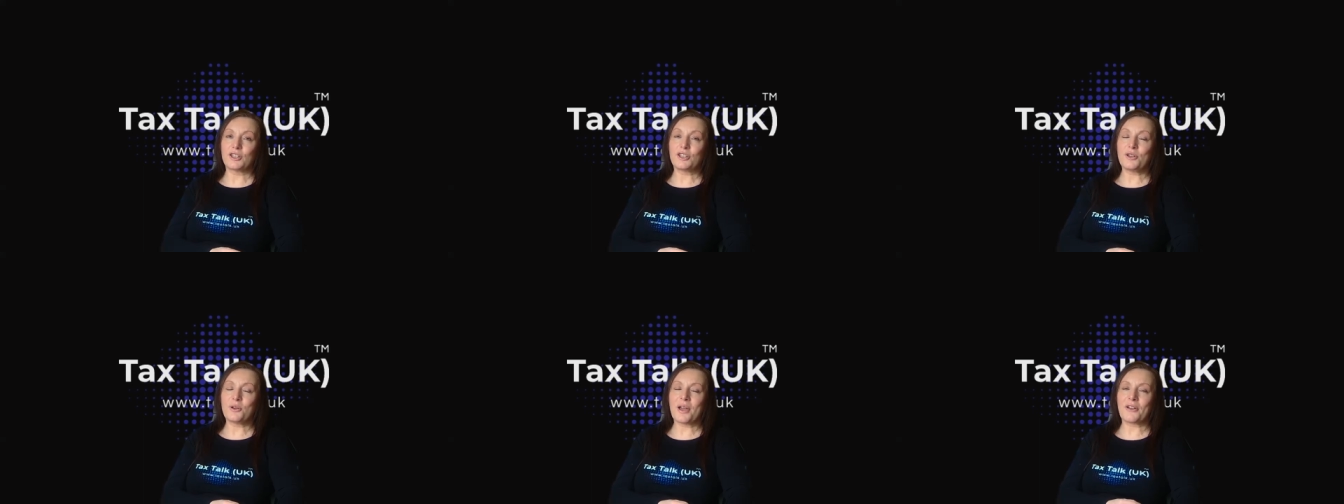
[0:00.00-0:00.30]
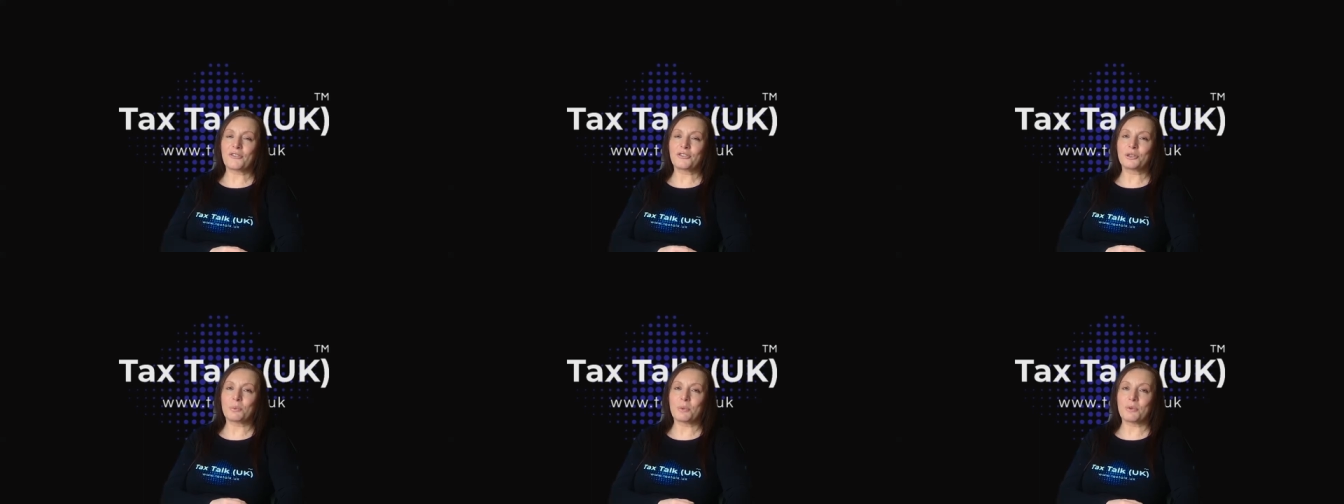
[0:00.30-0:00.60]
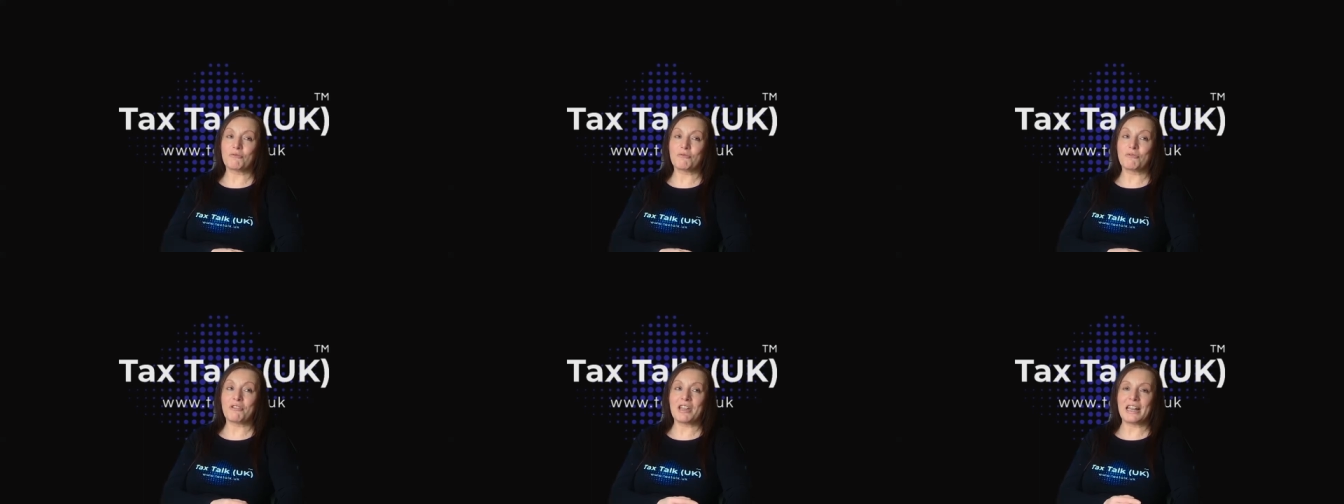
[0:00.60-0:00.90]
you have to
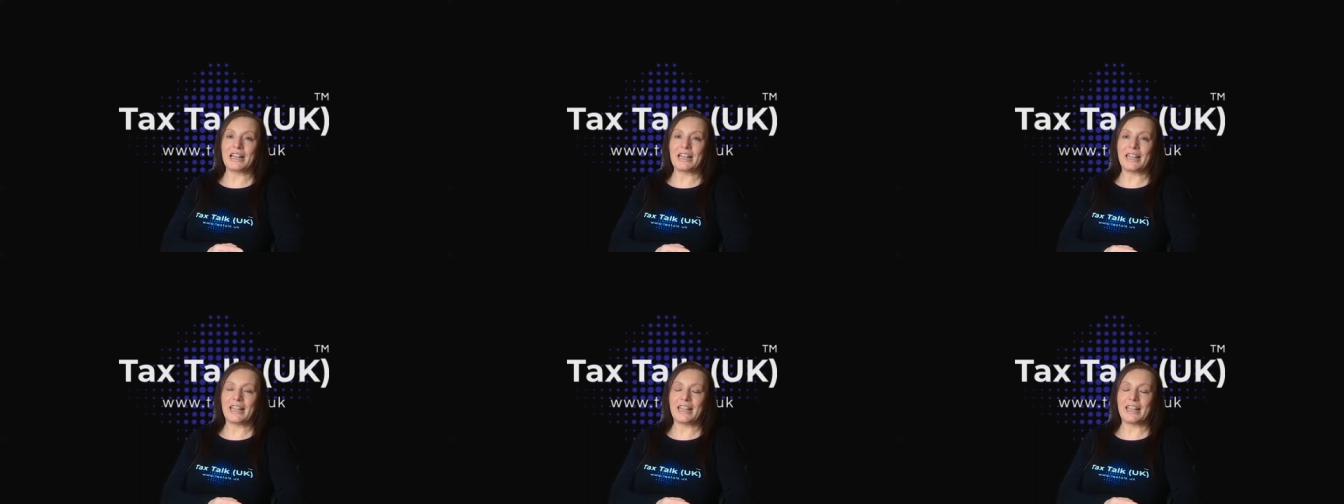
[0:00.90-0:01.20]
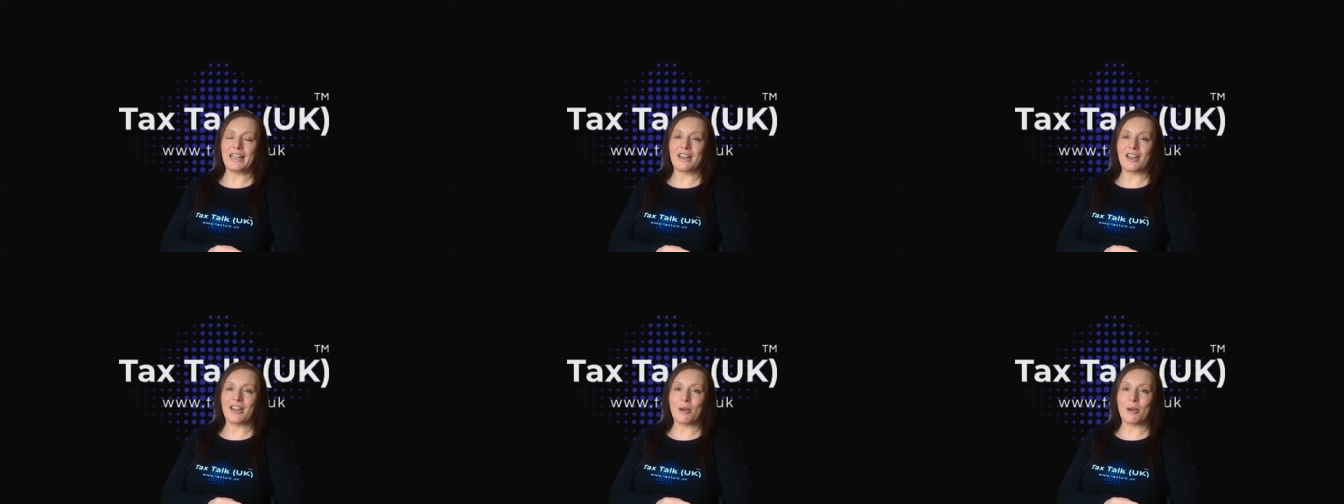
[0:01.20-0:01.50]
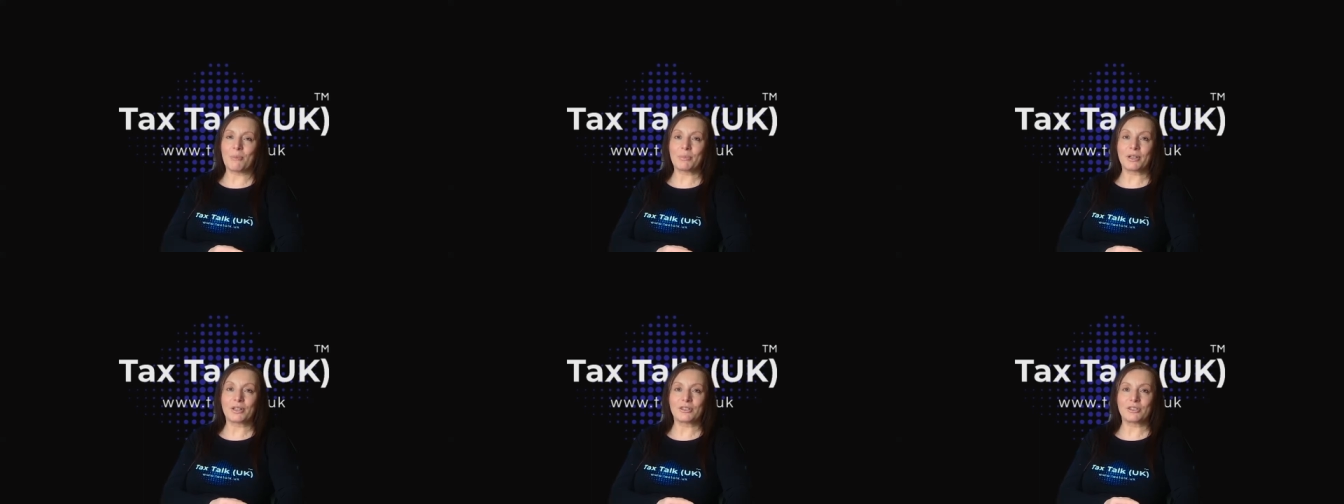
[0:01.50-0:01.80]
be really
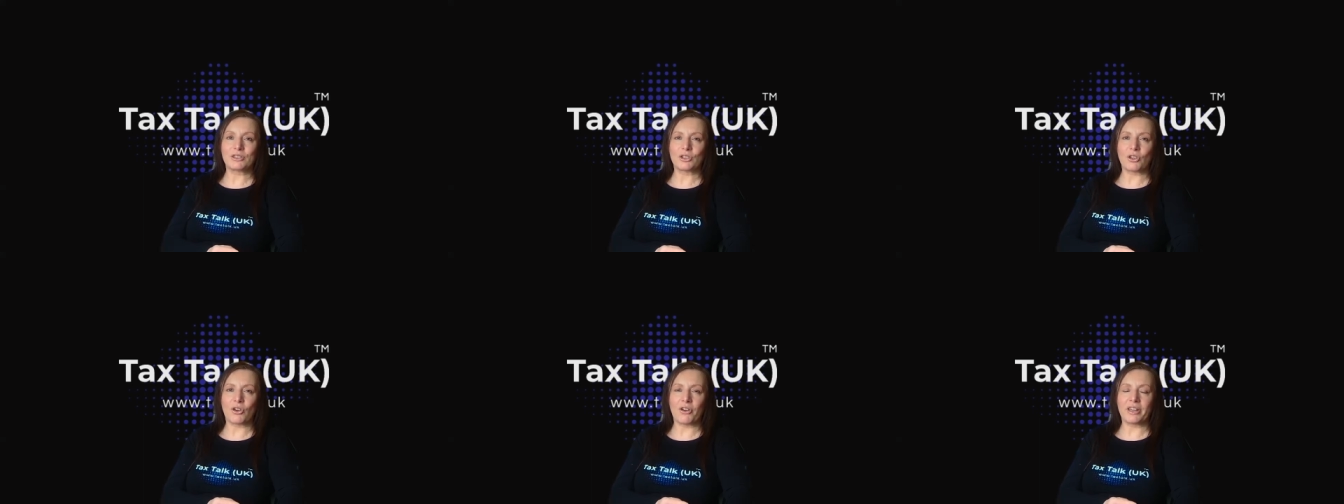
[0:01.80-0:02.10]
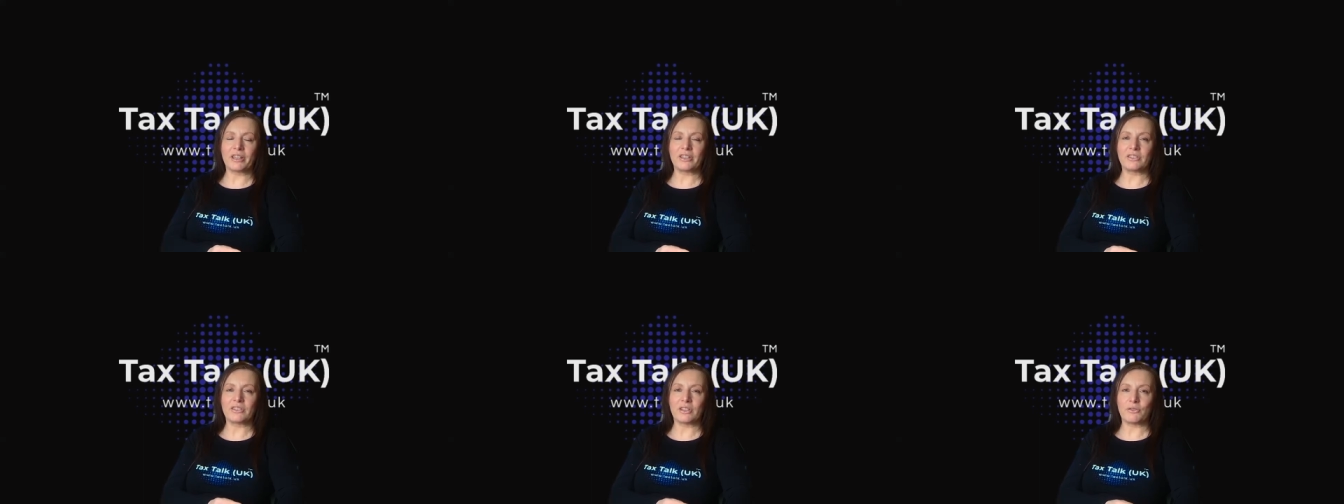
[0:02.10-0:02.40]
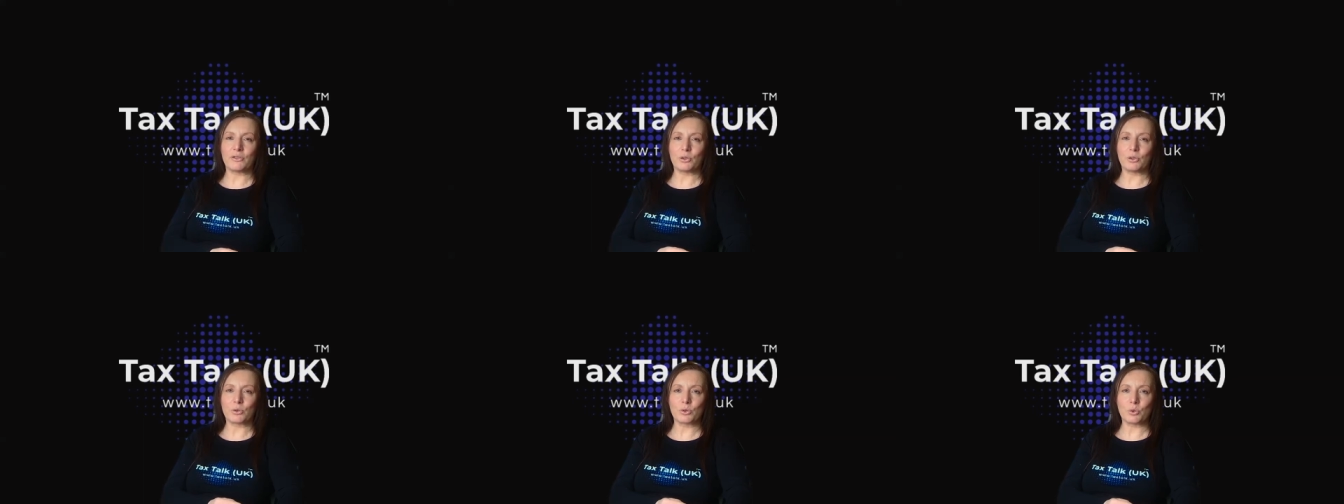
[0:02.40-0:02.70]
concise
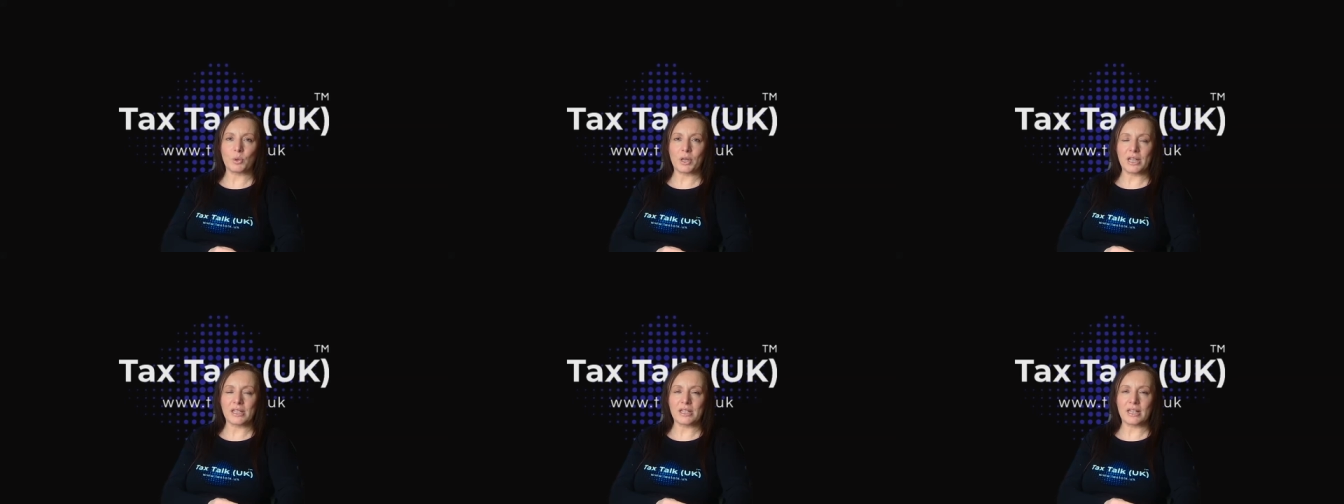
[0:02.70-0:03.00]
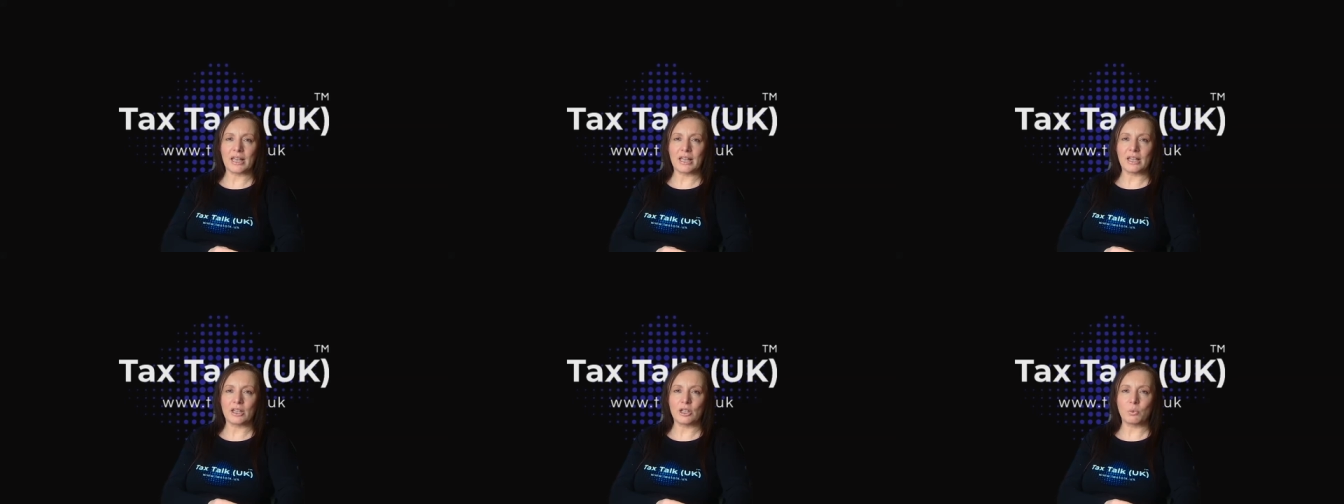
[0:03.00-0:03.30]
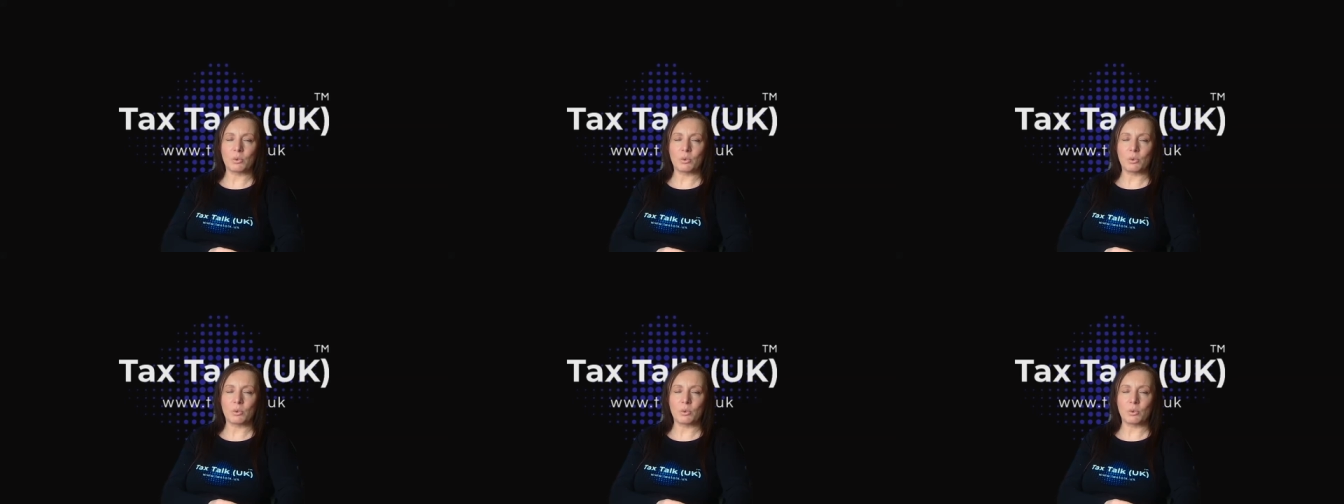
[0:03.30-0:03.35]
if you're tweeting.